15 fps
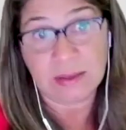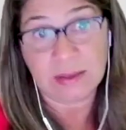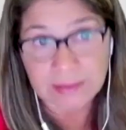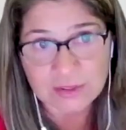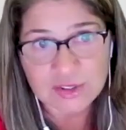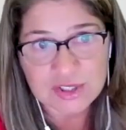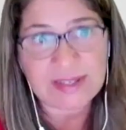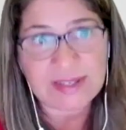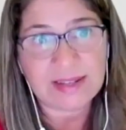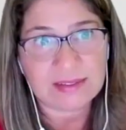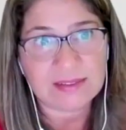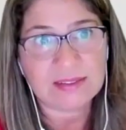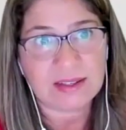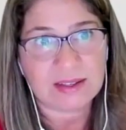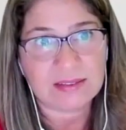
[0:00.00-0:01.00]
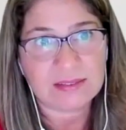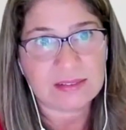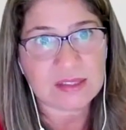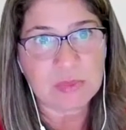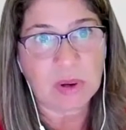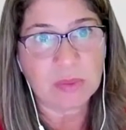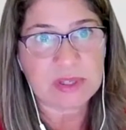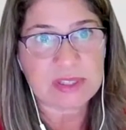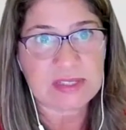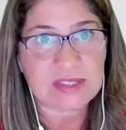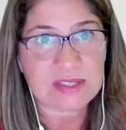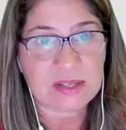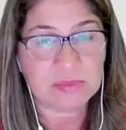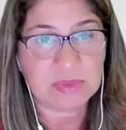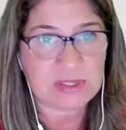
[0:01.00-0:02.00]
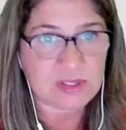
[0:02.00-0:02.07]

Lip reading: Understanding that small business can be